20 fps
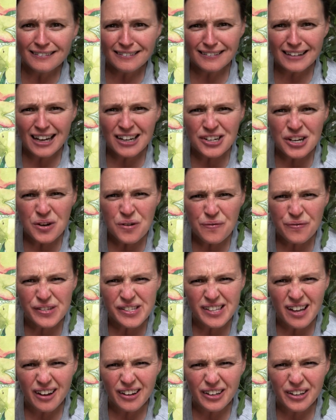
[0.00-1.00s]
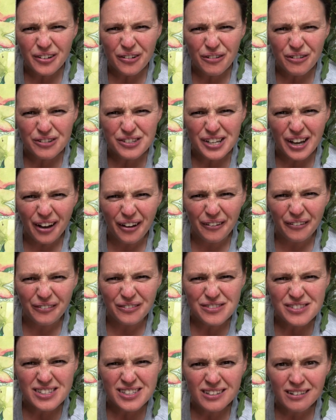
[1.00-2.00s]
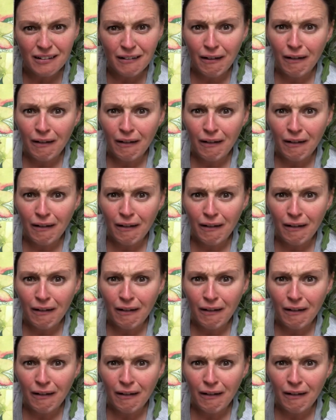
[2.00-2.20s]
Can you suck your toes?